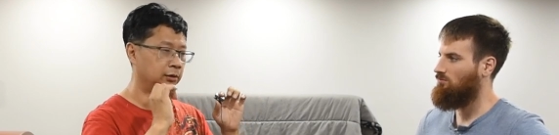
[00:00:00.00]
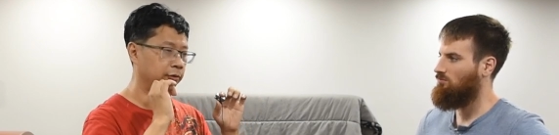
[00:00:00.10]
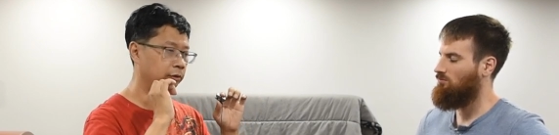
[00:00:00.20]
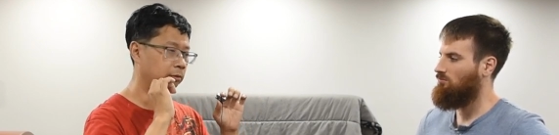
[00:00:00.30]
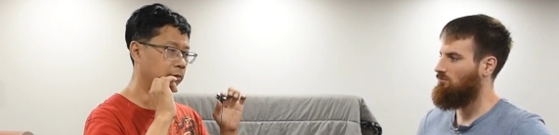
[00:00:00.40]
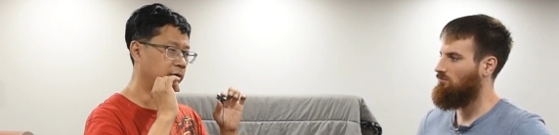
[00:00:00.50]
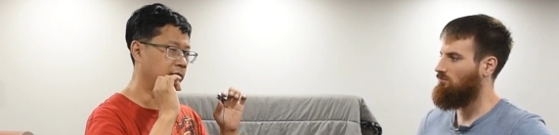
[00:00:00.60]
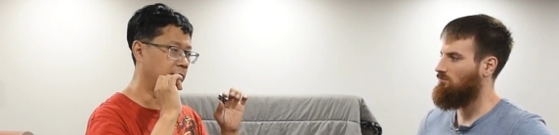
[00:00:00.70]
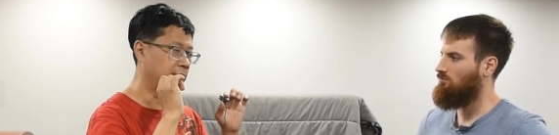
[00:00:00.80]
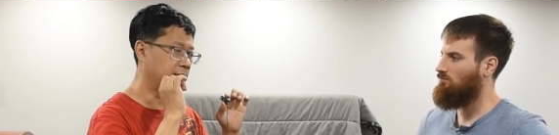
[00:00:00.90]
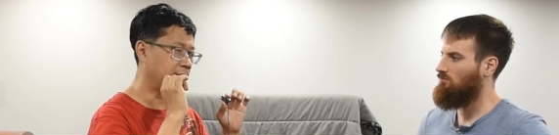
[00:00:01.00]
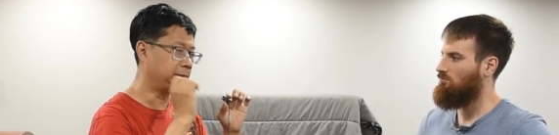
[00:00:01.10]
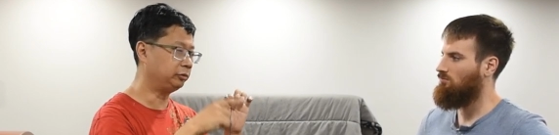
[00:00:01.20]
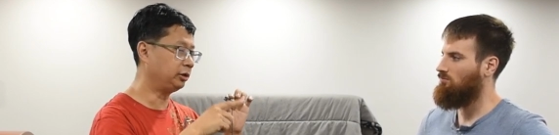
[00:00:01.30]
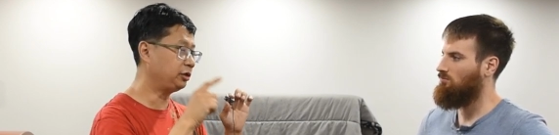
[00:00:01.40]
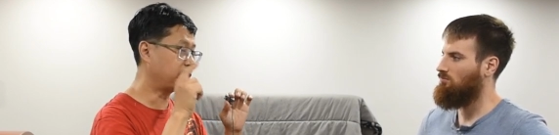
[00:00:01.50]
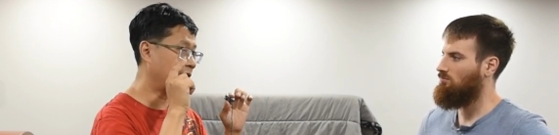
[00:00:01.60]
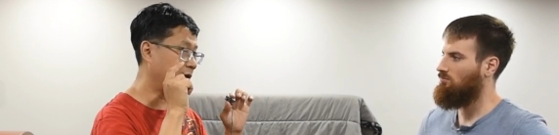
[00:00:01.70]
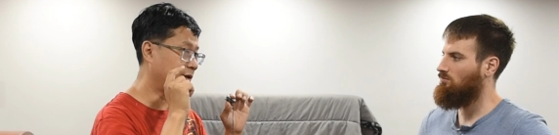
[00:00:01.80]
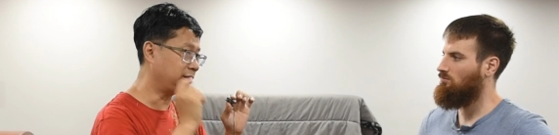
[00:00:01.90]
Speaker 1: So the mid-range
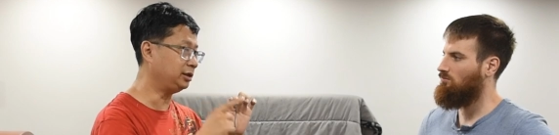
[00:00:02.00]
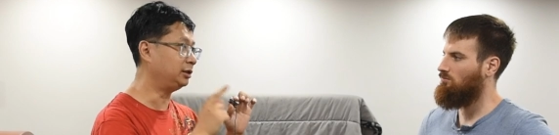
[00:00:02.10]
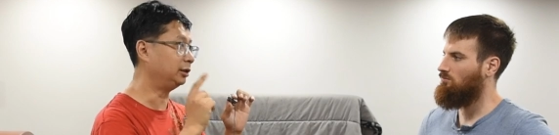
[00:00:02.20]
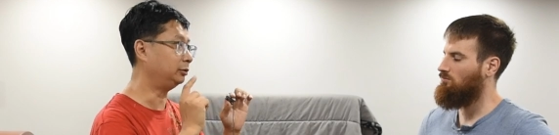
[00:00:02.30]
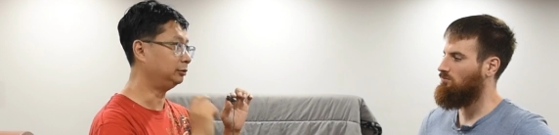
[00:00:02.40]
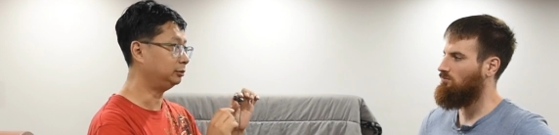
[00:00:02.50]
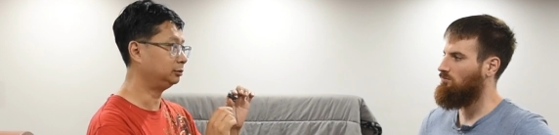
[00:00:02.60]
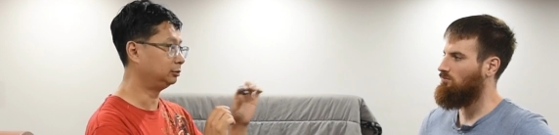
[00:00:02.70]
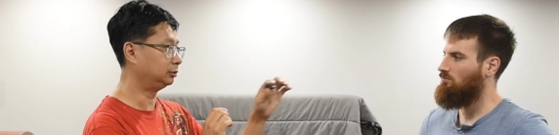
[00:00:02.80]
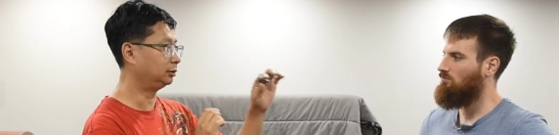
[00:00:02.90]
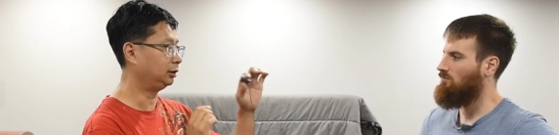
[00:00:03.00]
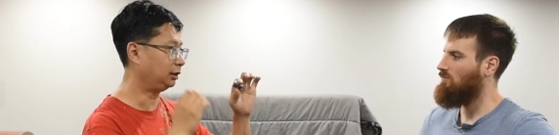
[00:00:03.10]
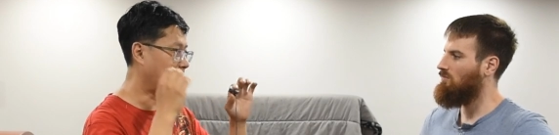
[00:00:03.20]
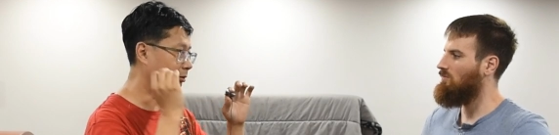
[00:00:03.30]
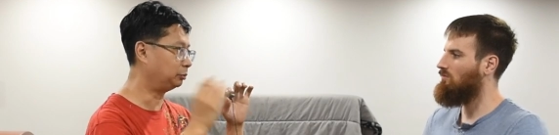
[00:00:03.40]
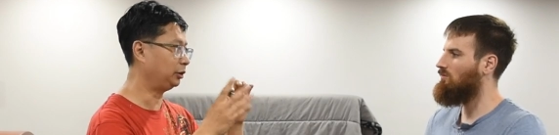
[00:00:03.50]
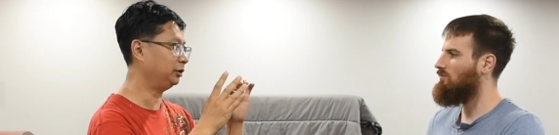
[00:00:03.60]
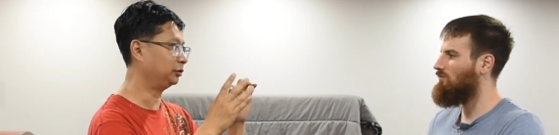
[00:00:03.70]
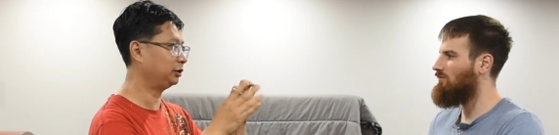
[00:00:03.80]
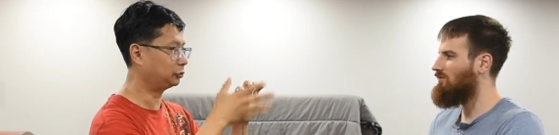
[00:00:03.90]
and the detail and the
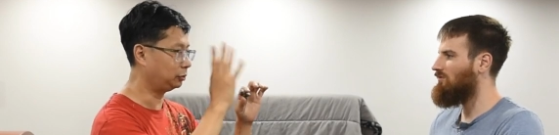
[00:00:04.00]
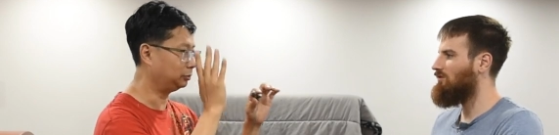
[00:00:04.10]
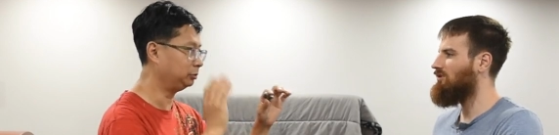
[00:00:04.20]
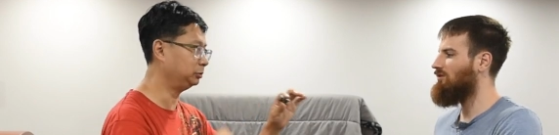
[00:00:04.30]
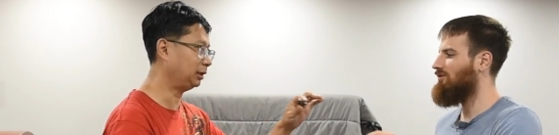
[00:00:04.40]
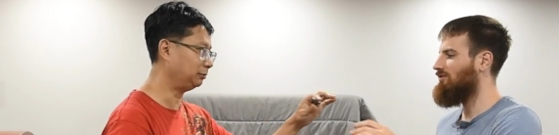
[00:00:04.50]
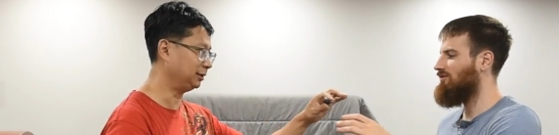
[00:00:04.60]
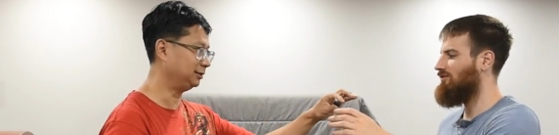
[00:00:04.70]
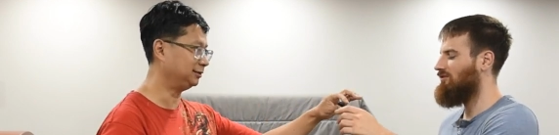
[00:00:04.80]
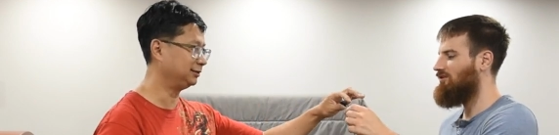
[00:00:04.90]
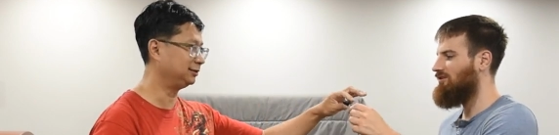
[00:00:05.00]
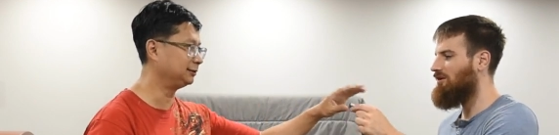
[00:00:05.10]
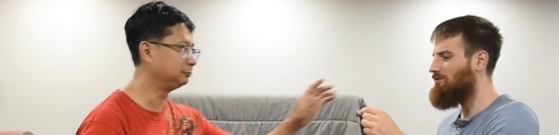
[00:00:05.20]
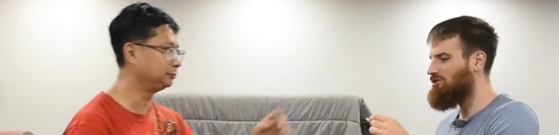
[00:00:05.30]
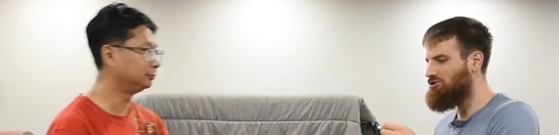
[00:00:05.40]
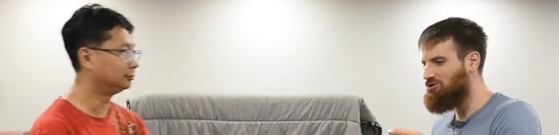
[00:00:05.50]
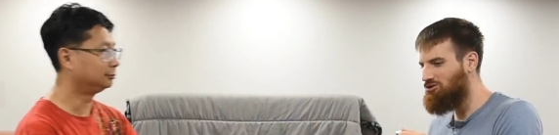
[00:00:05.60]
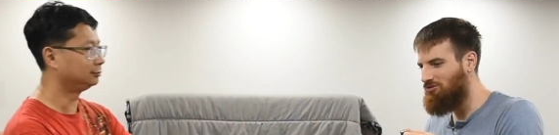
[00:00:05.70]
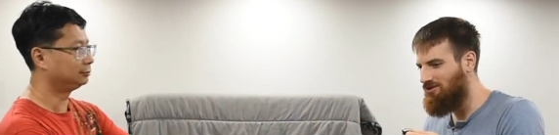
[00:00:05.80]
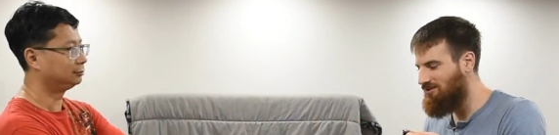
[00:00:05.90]
brightness. Let's go with that one.
Speaker 2: Yeah, but
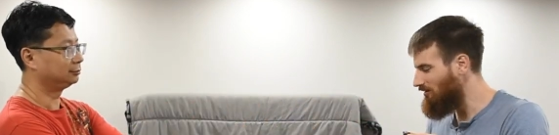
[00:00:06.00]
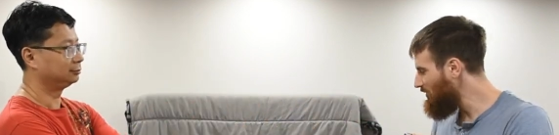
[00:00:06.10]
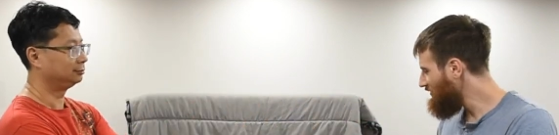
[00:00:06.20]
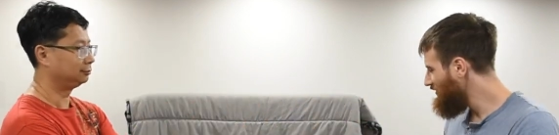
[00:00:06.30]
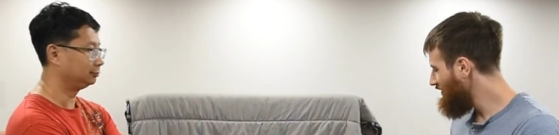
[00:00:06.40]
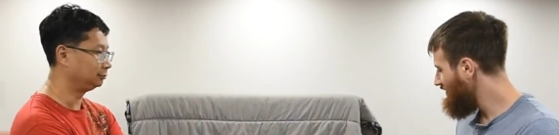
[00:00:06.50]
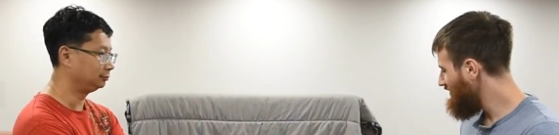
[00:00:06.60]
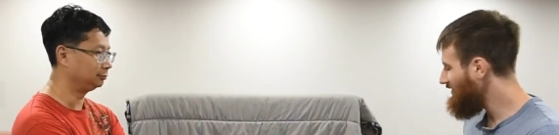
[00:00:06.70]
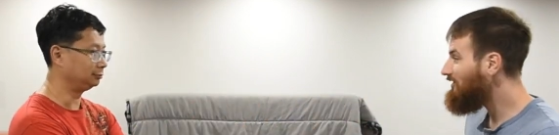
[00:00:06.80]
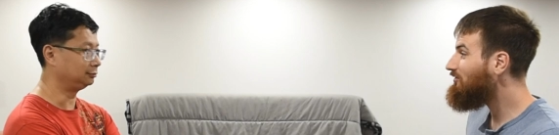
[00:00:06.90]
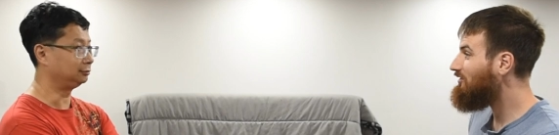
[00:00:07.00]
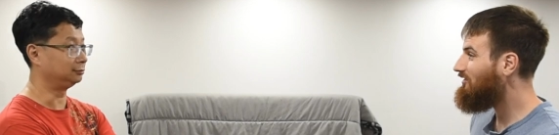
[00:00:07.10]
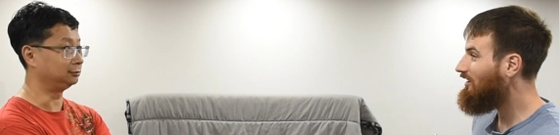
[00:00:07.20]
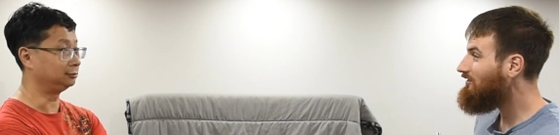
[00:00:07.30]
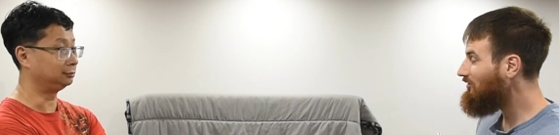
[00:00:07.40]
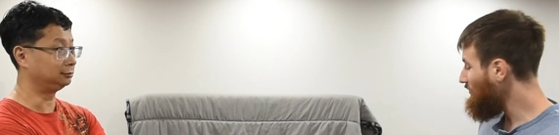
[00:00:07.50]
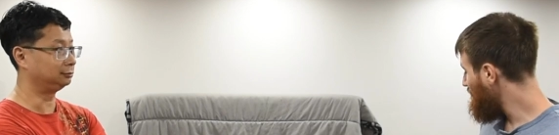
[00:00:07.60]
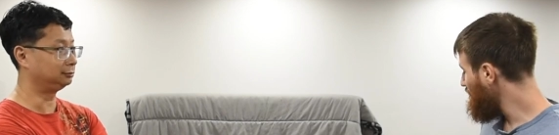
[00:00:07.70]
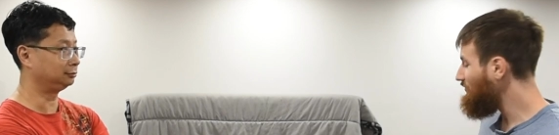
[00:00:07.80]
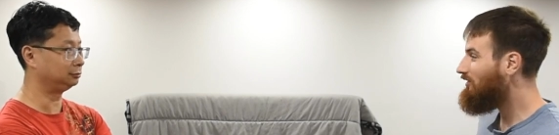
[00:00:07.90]
just quickly about the, the difference. That's the
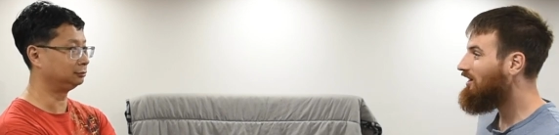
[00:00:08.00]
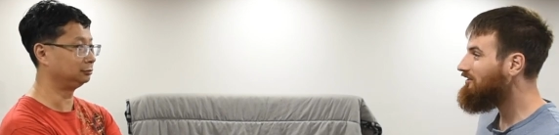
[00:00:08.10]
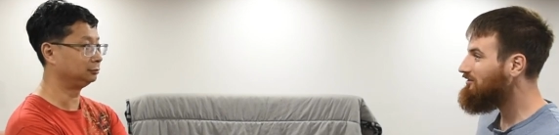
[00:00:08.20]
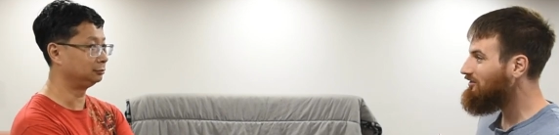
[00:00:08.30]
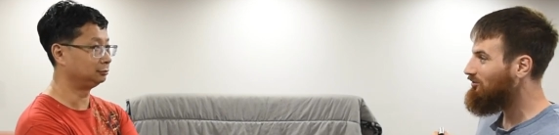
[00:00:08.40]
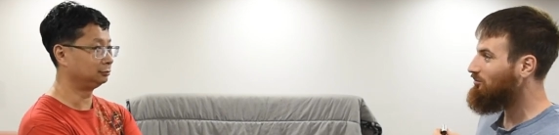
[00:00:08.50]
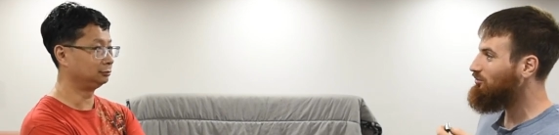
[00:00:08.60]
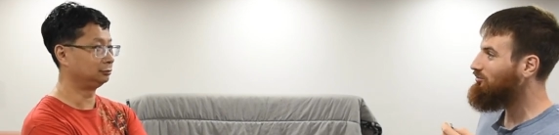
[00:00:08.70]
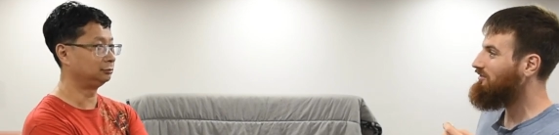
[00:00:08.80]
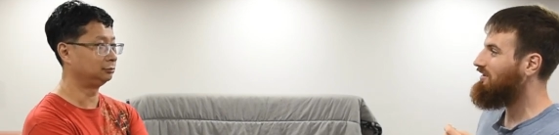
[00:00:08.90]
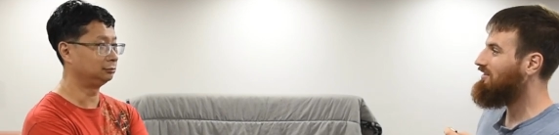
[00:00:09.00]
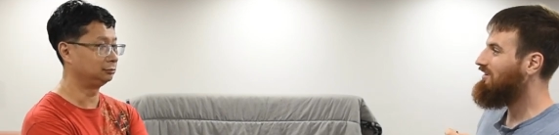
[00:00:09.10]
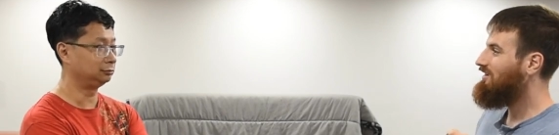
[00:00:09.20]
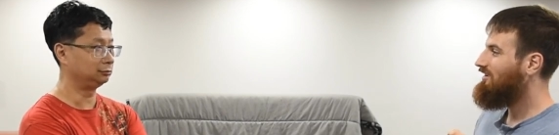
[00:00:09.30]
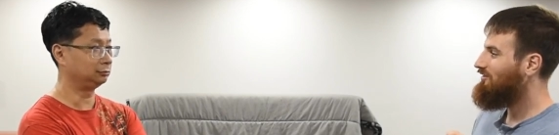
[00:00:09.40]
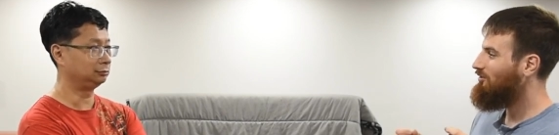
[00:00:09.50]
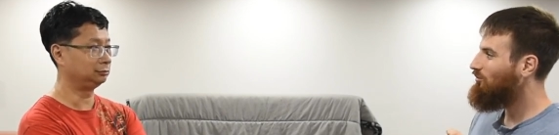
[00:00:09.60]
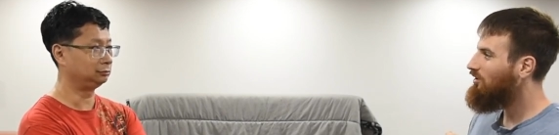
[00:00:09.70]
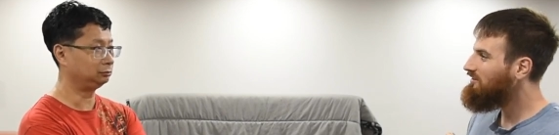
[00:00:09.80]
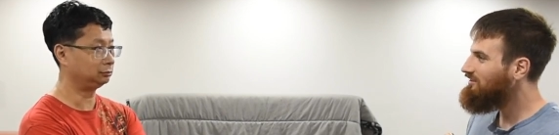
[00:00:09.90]
proof. The Galion is the proof that the
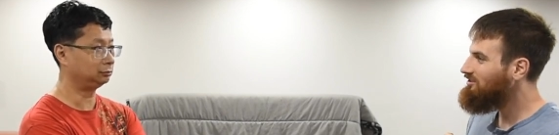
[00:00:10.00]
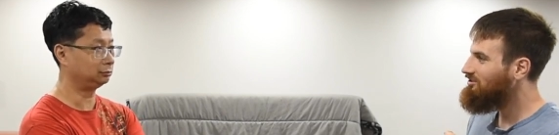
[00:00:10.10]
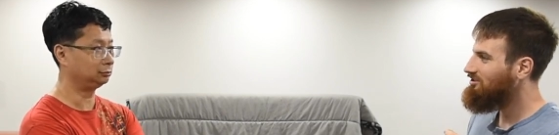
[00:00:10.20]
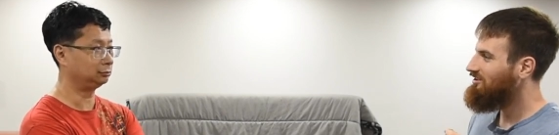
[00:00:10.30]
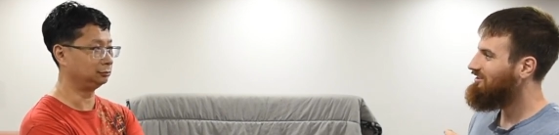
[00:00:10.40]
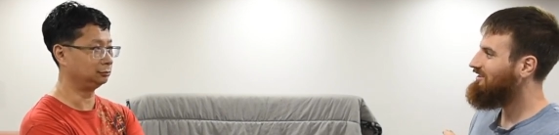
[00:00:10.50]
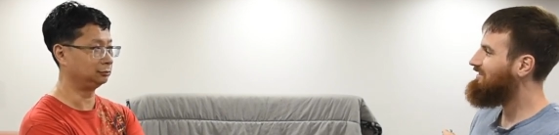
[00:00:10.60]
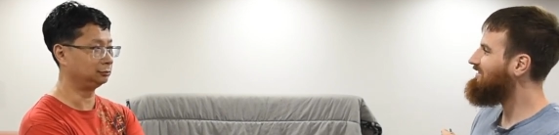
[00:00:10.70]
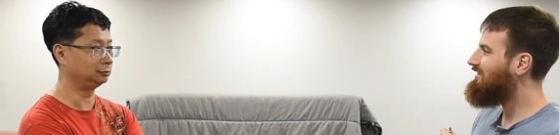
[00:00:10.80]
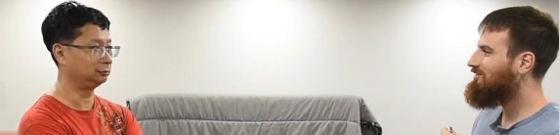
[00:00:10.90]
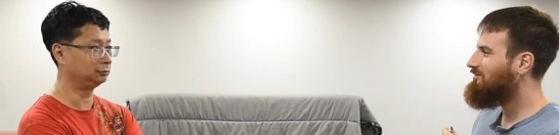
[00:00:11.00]
wattage, it's not